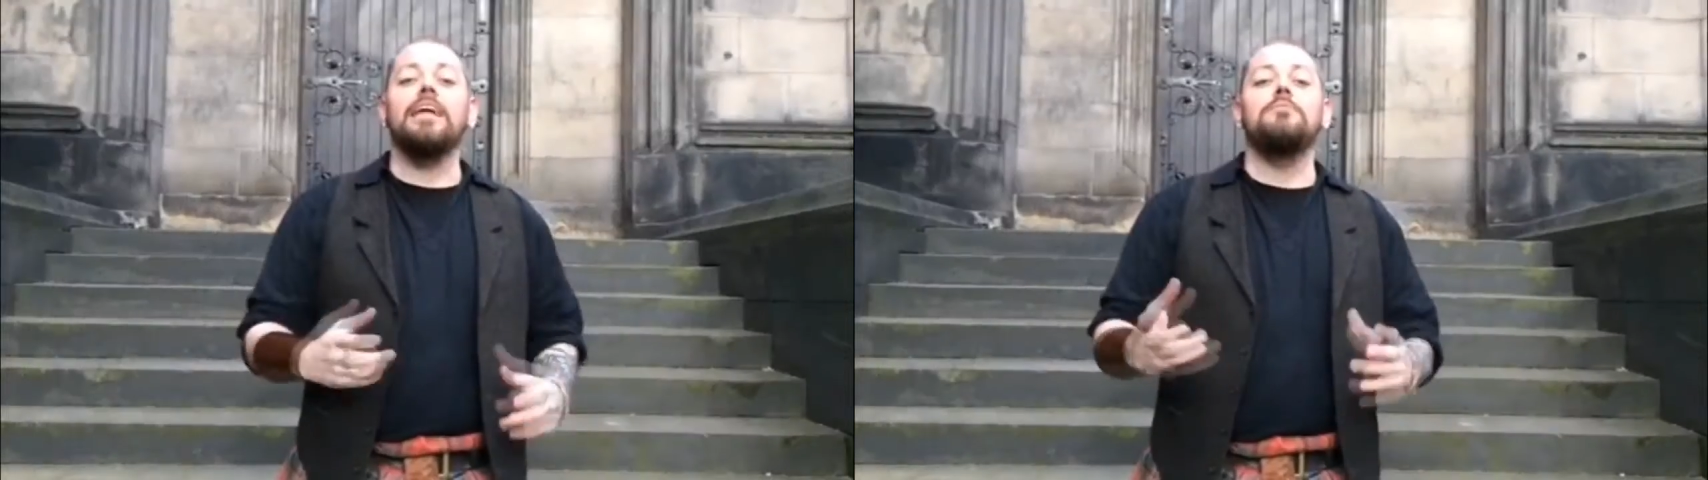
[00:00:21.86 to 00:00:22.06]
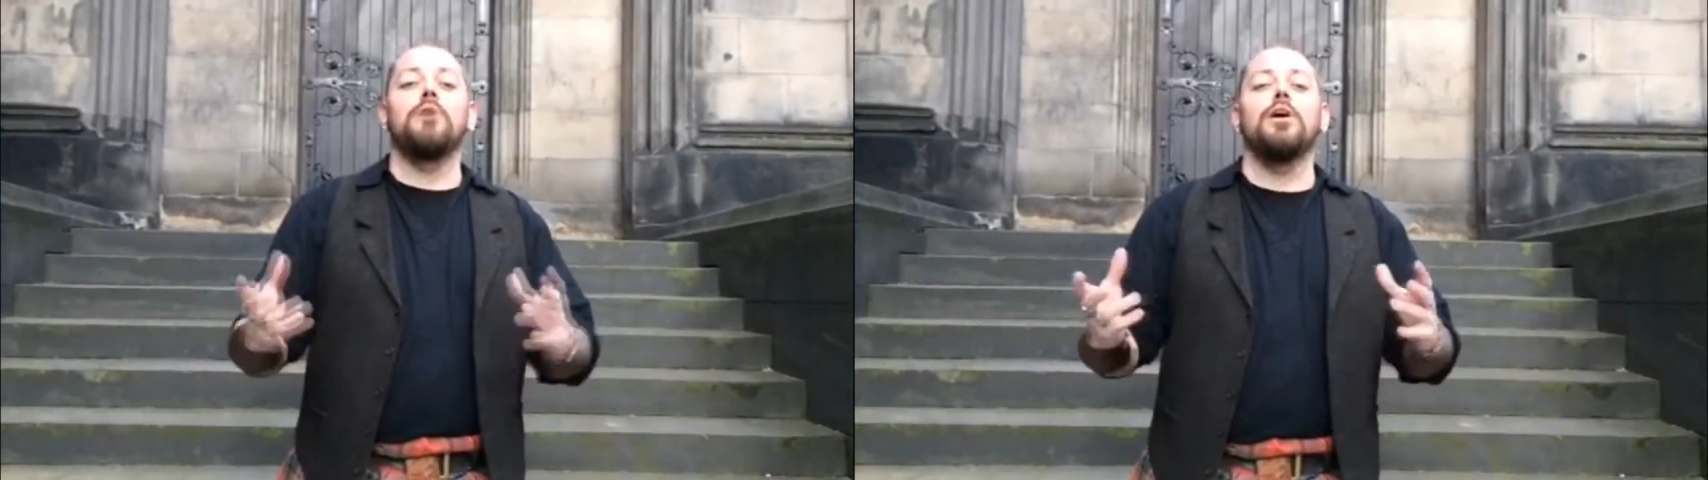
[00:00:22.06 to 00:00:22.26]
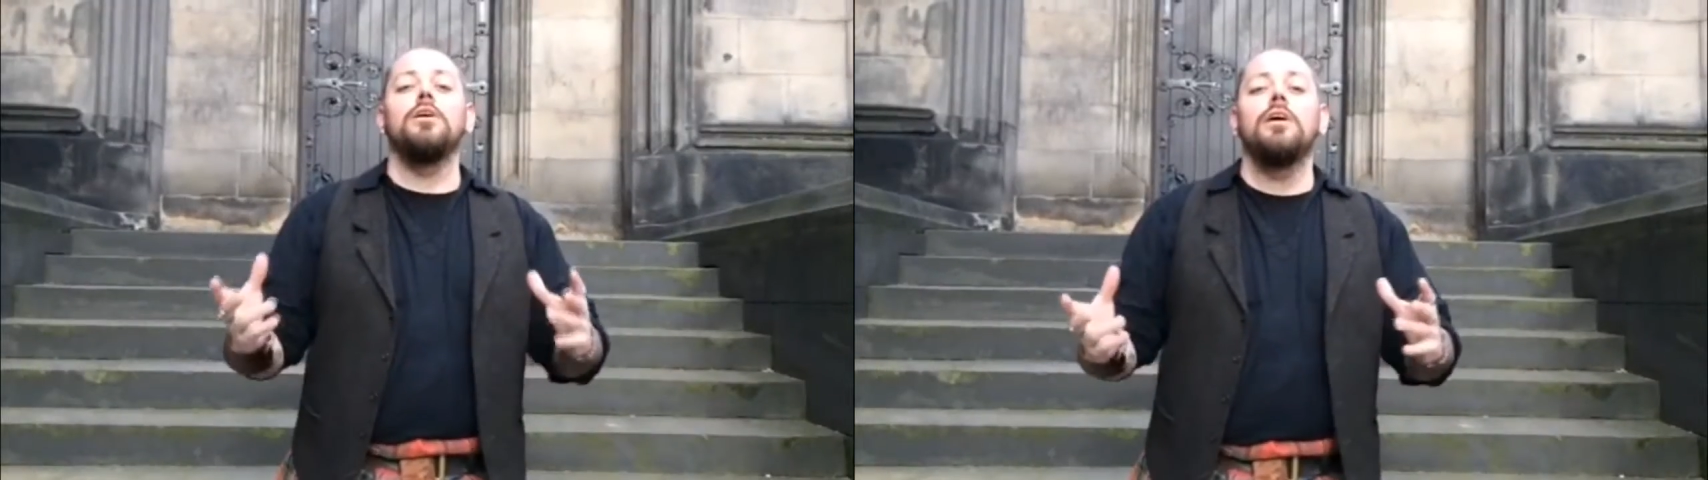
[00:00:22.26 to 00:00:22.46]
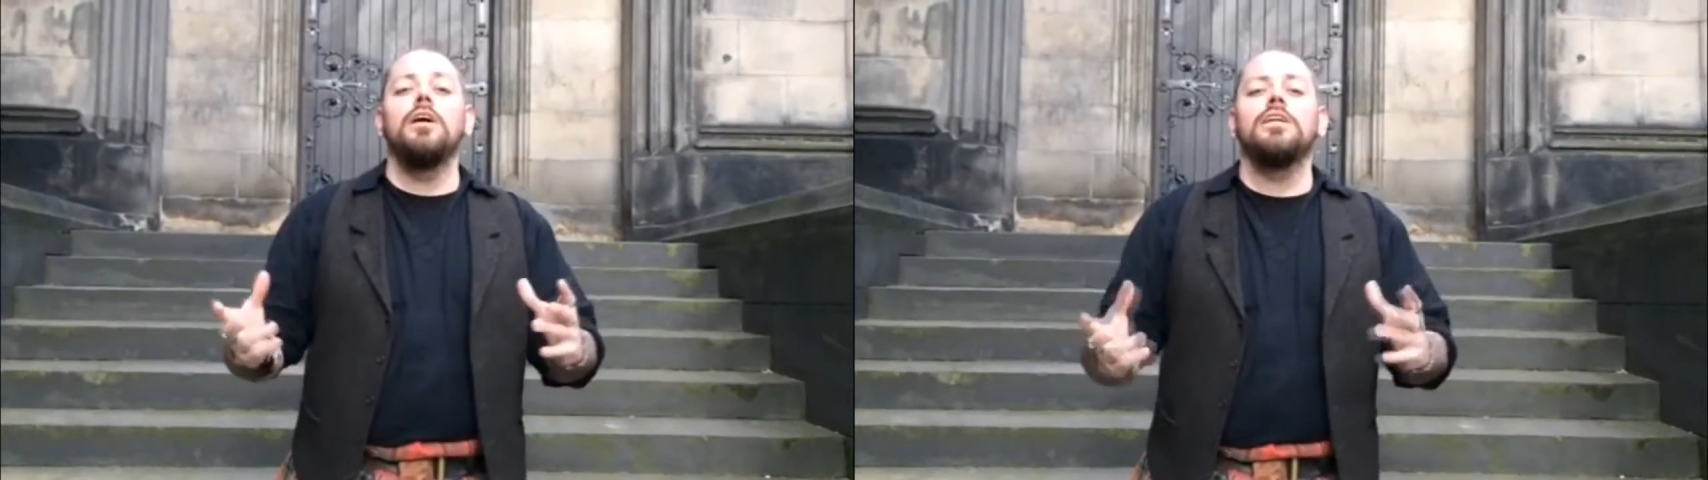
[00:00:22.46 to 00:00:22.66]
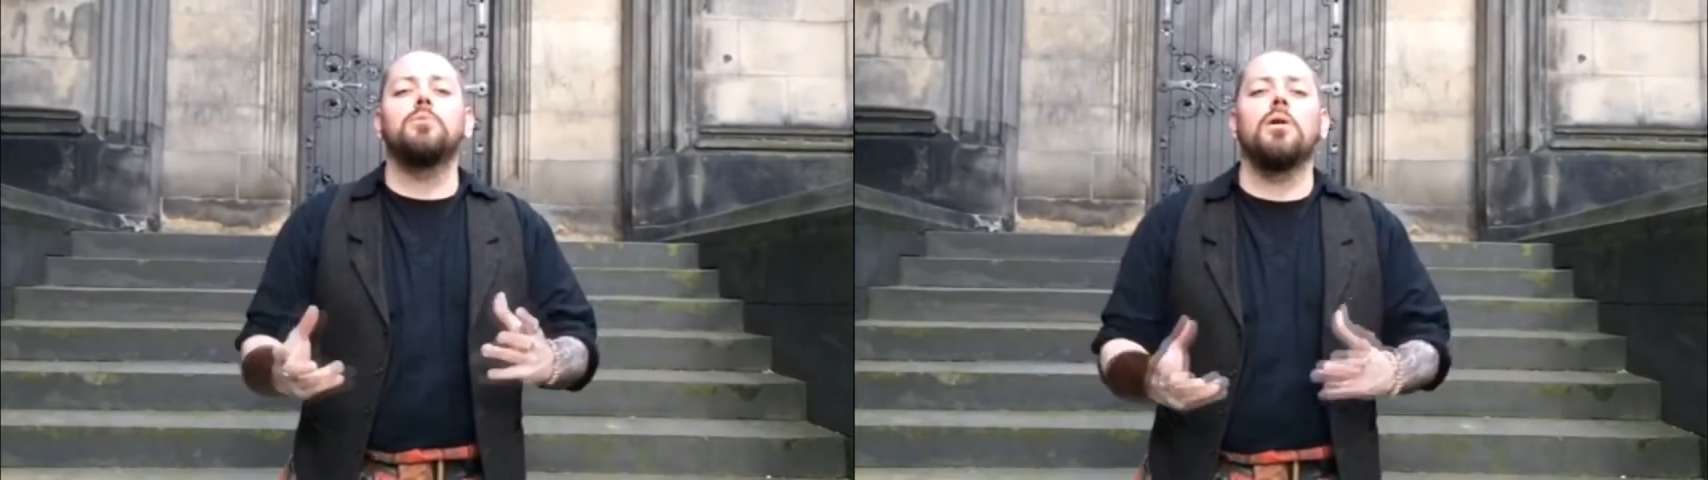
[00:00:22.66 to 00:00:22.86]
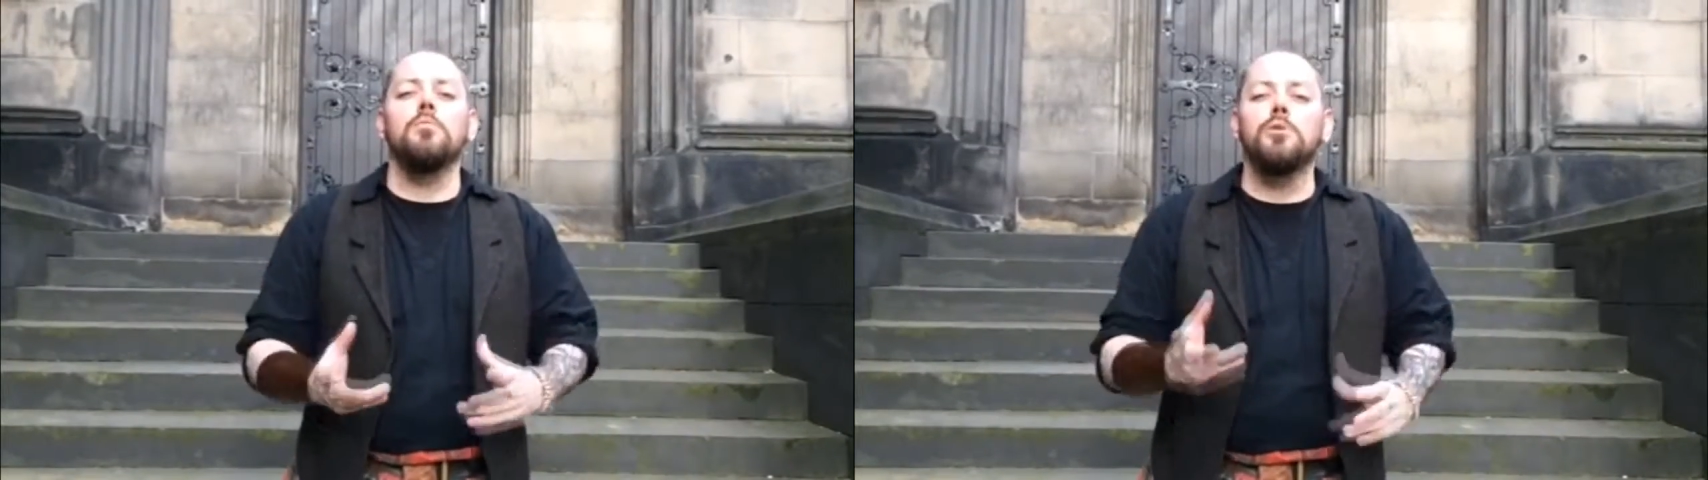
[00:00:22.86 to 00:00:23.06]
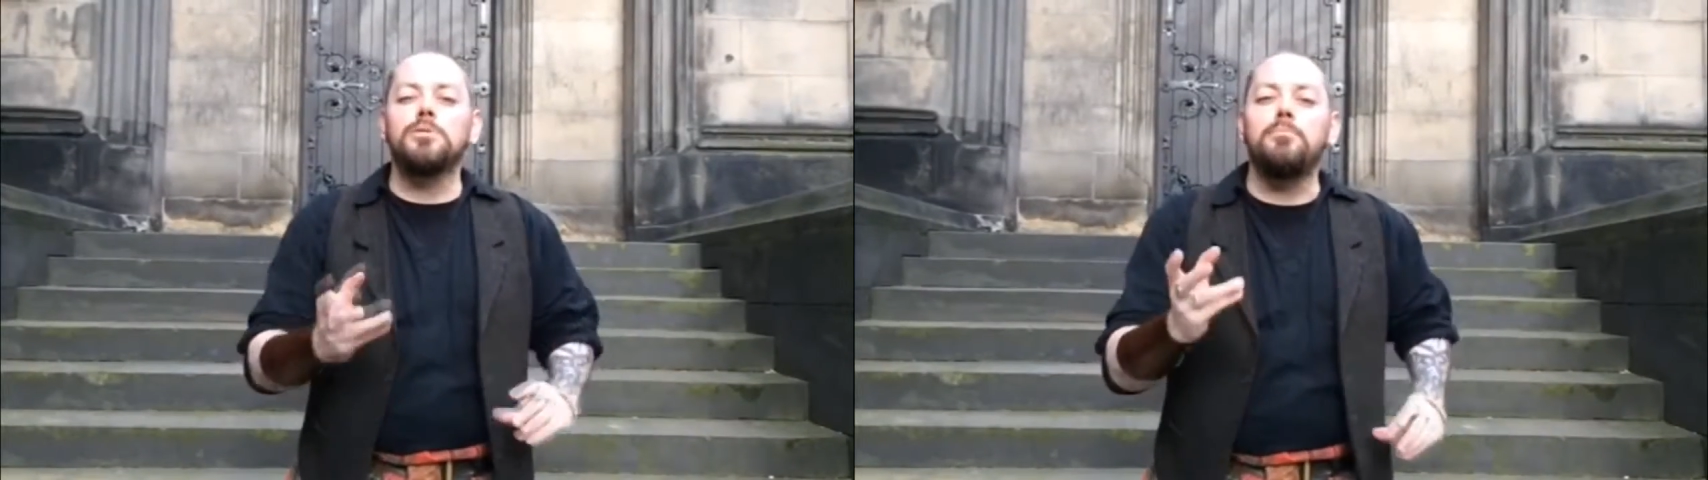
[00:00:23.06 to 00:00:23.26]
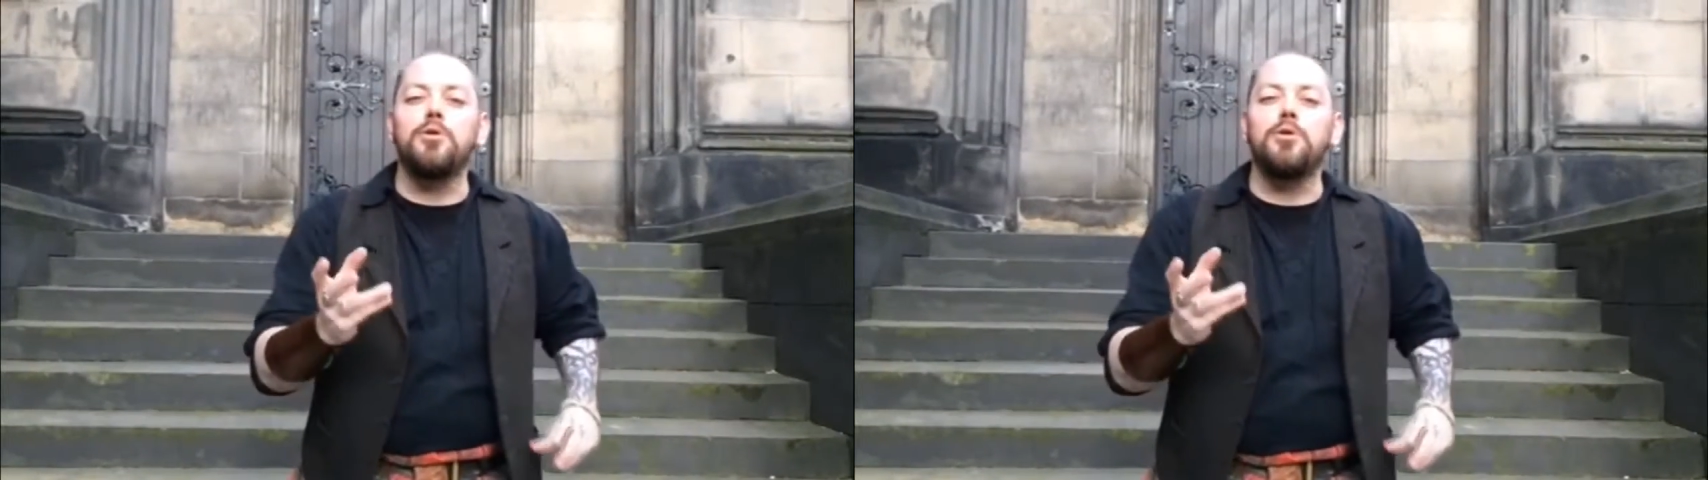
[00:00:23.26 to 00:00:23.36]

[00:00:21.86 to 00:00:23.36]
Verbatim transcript: Edinburgh, it's one of the most